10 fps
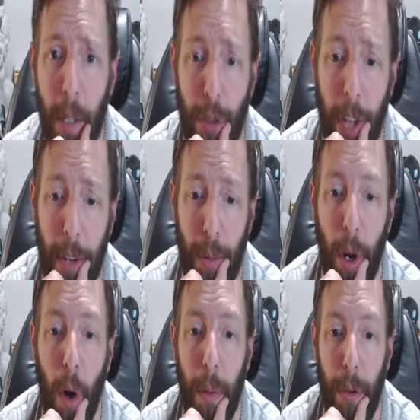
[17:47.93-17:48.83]
So that's
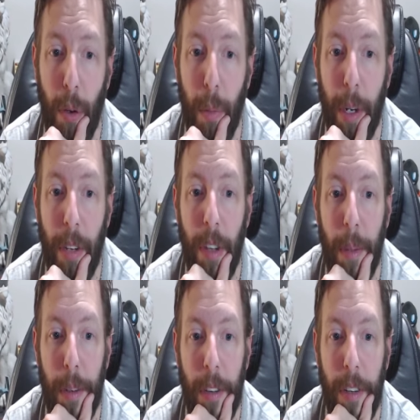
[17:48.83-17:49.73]
what Oma sort of brings
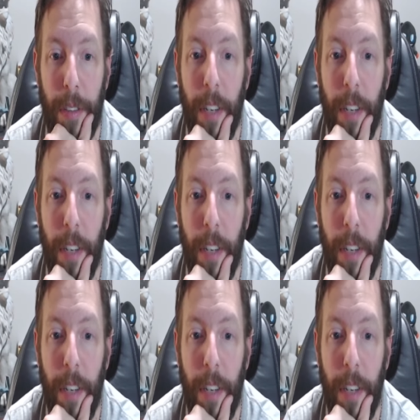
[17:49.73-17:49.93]
up and stuff.